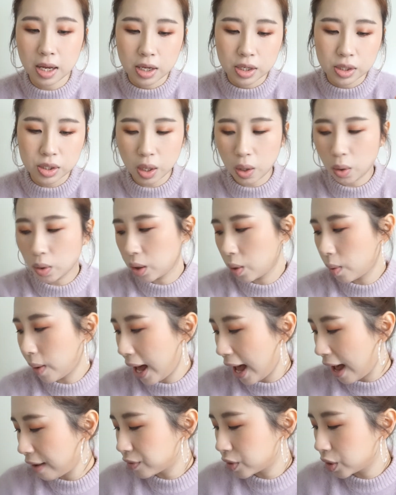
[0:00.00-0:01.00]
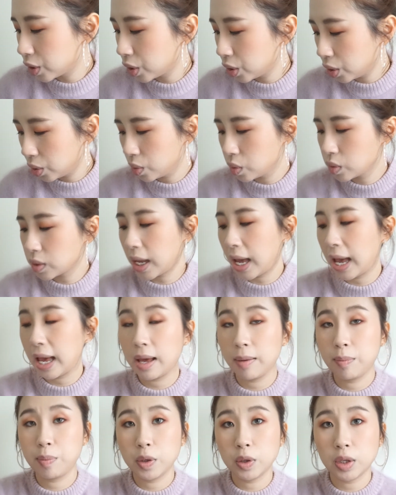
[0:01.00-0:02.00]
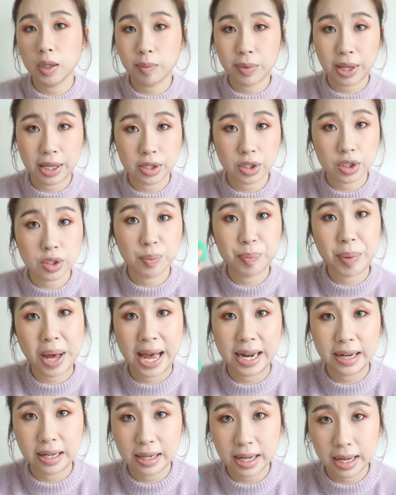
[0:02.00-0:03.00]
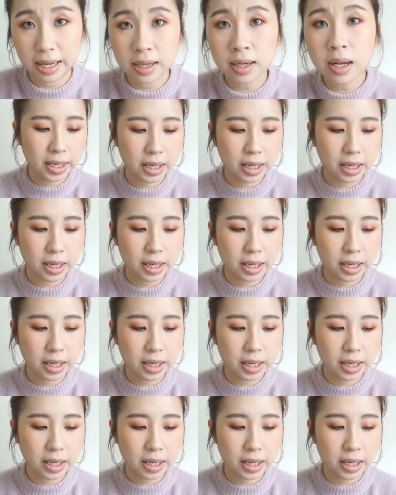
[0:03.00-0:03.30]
So you have to use a beauty blender to pat it in.